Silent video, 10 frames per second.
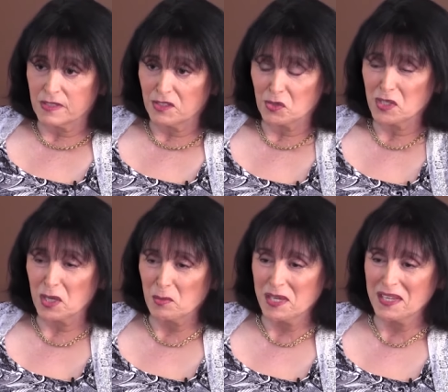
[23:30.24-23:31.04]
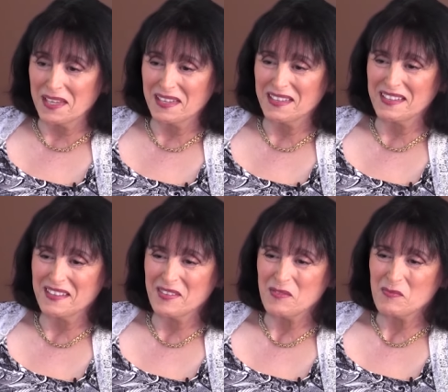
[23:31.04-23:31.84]
you tell me.
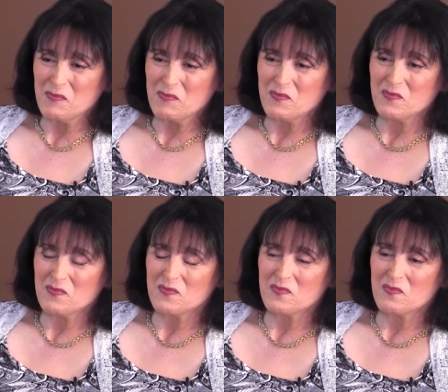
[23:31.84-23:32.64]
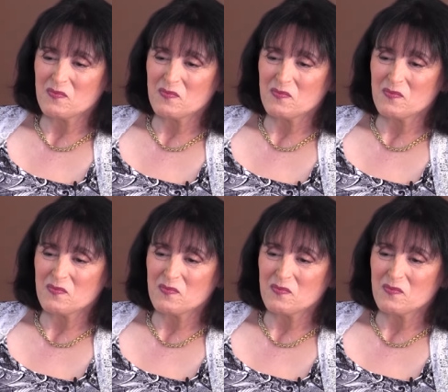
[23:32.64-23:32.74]
I, I, think you